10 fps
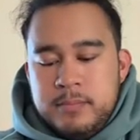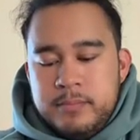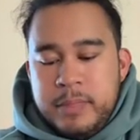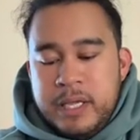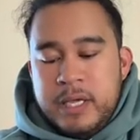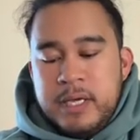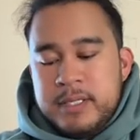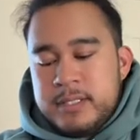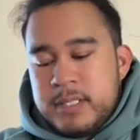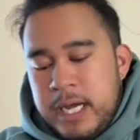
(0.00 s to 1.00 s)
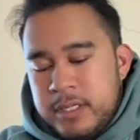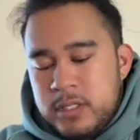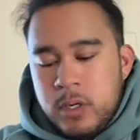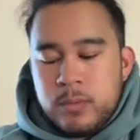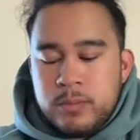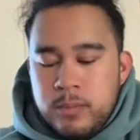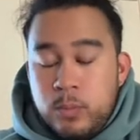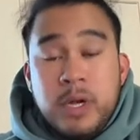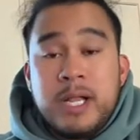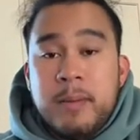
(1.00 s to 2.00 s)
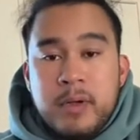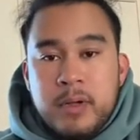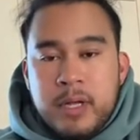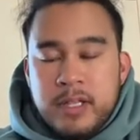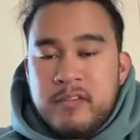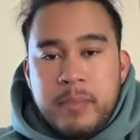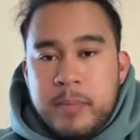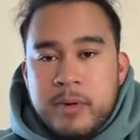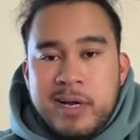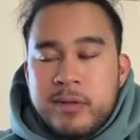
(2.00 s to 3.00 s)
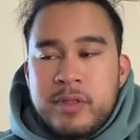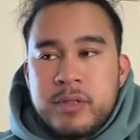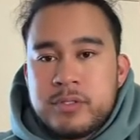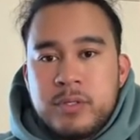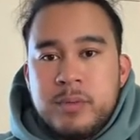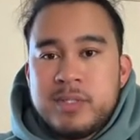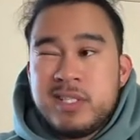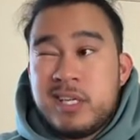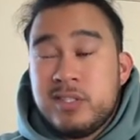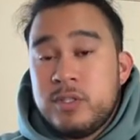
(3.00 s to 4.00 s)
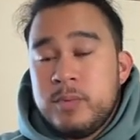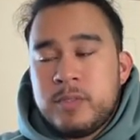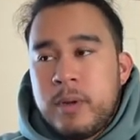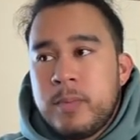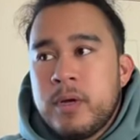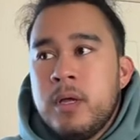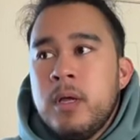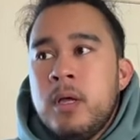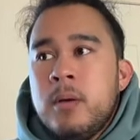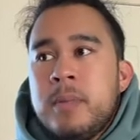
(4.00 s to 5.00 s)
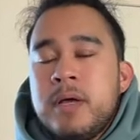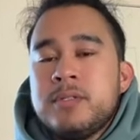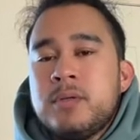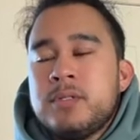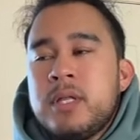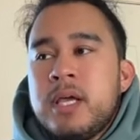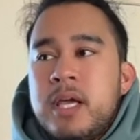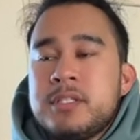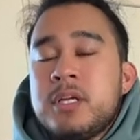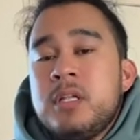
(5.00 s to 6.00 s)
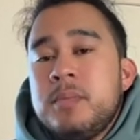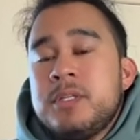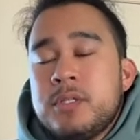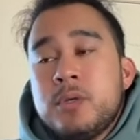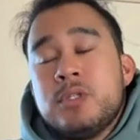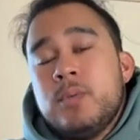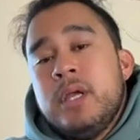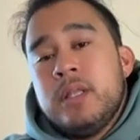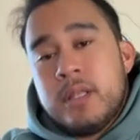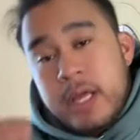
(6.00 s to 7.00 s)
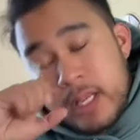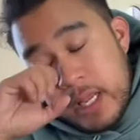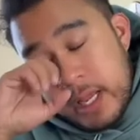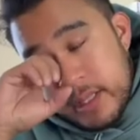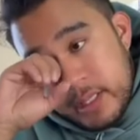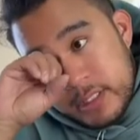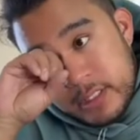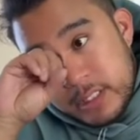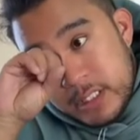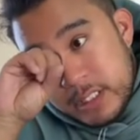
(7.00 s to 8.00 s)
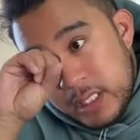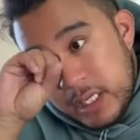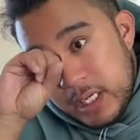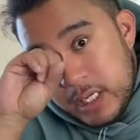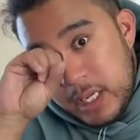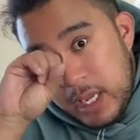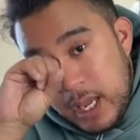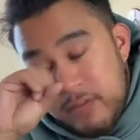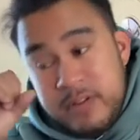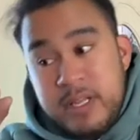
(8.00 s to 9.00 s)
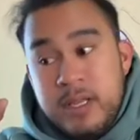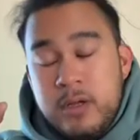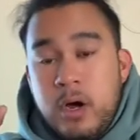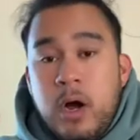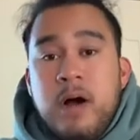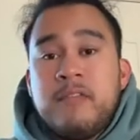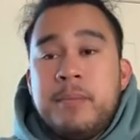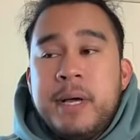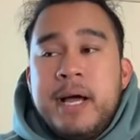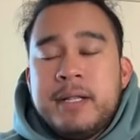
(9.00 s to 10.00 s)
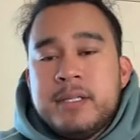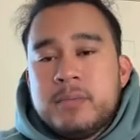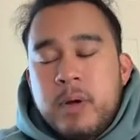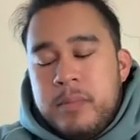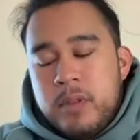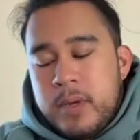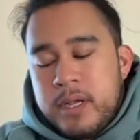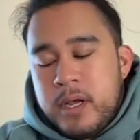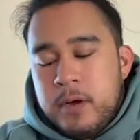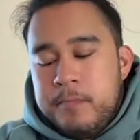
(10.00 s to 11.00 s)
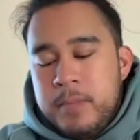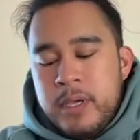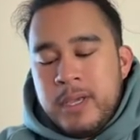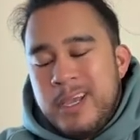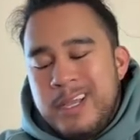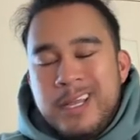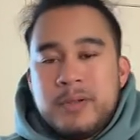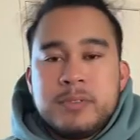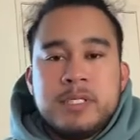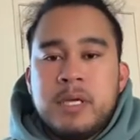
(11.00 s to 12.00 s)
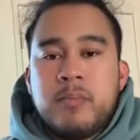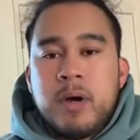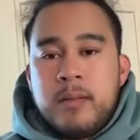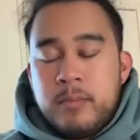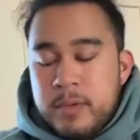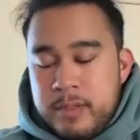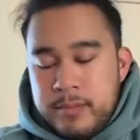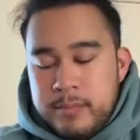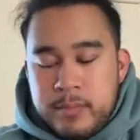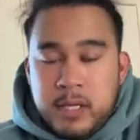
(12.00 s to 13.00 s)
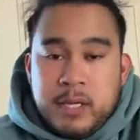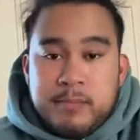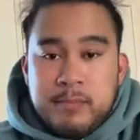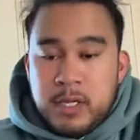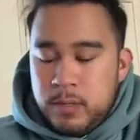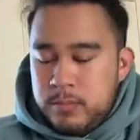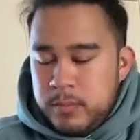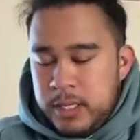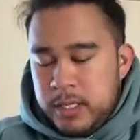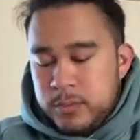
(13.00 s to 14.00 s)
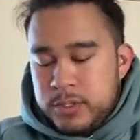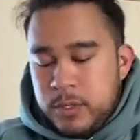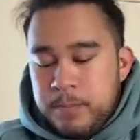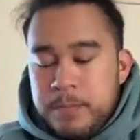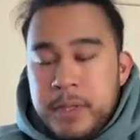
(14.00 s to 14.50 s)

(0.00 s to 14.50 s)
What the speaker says: because I love pepper. I don't think there's so much thing as too much pepper, but I was also like, it's gonna be so sweet that I think seasoning heavy off the bat is probably the way to go, and I don't see a problem with the ending result.